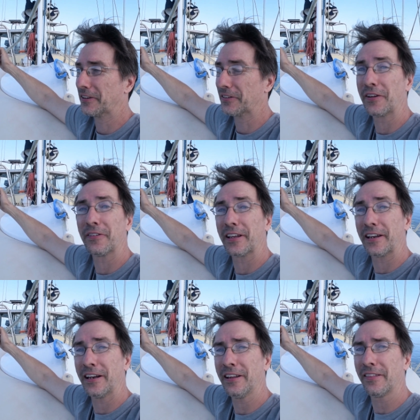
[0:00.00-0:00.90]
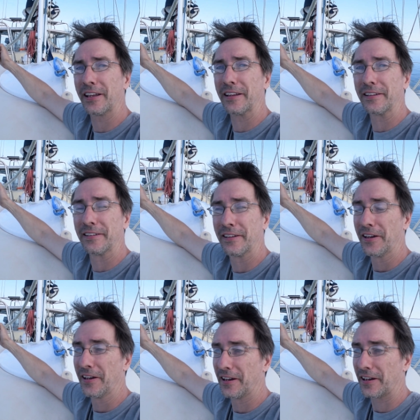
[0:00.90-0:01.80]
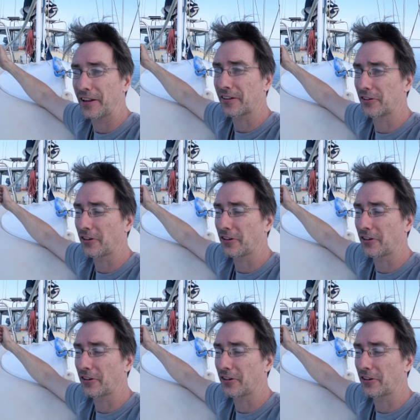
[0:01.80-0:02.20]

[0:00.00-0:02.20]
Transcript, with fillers: you'll never get anything. And that's a